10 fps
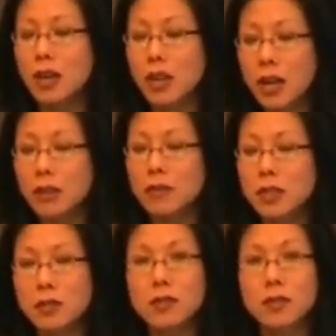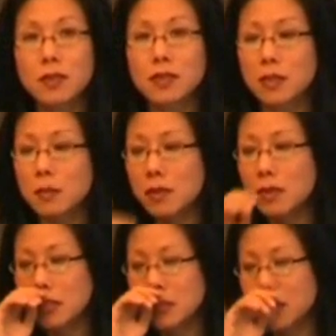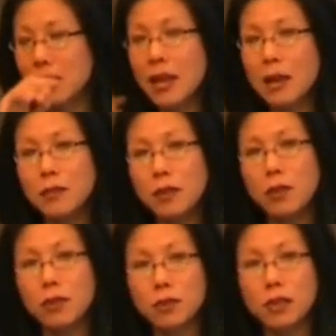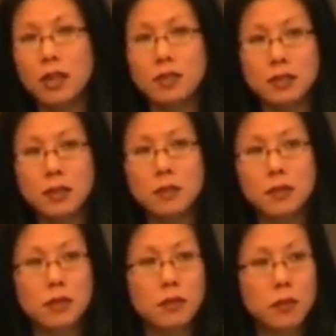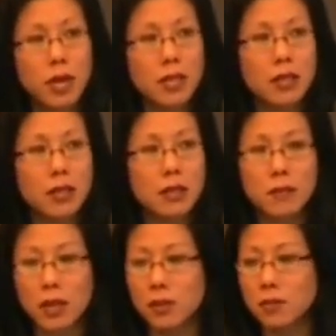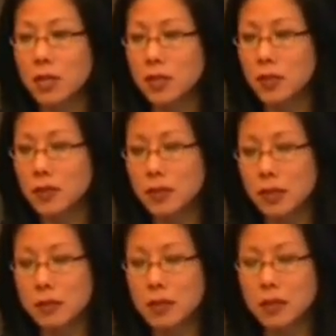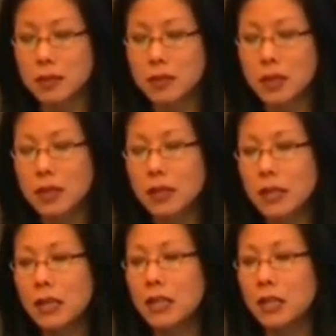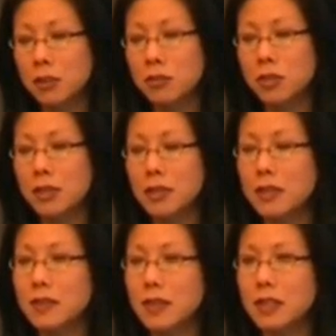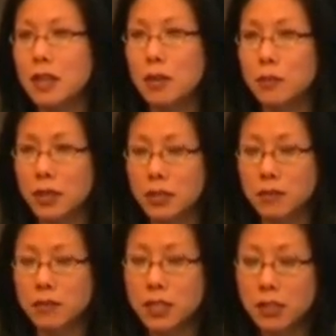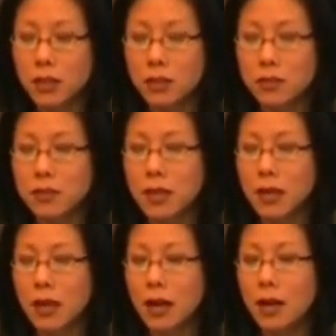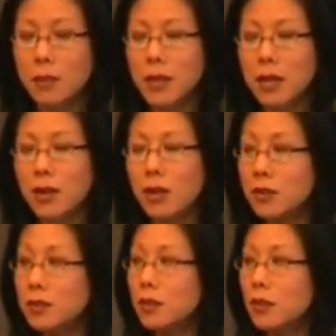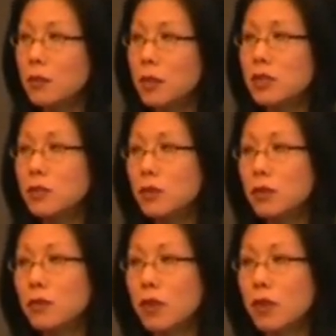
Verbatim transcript: are not of interest to this community, so they have their own custom sort of ranking and evaluation schemes on the site, including things like top-rated videos, um, and also much more